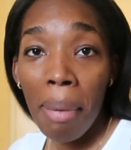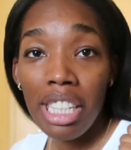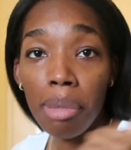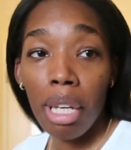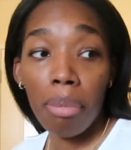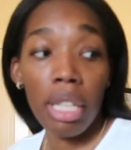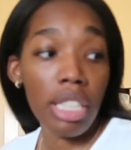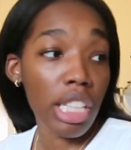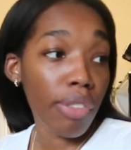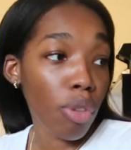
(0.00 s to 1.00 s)
I'm about to make me a
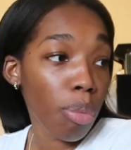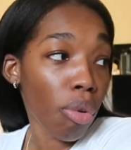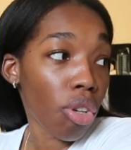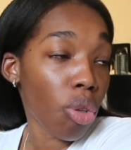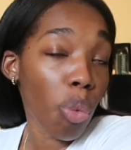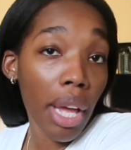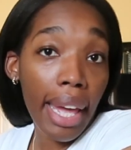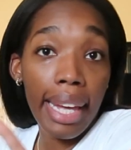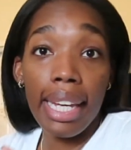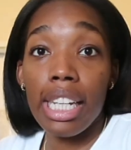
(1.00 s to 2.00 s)
seafood boil with
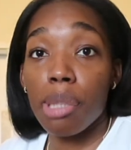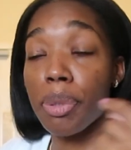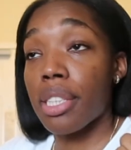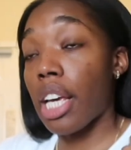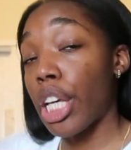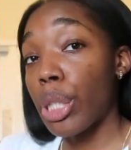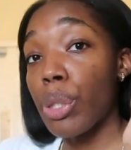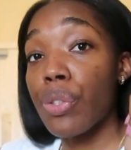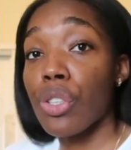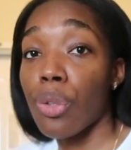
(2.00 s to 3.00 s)
eggs,
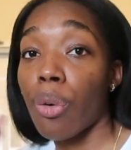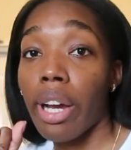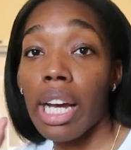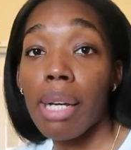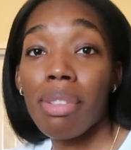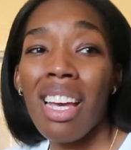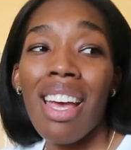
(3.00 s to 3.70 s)
potatoes, snow crabs,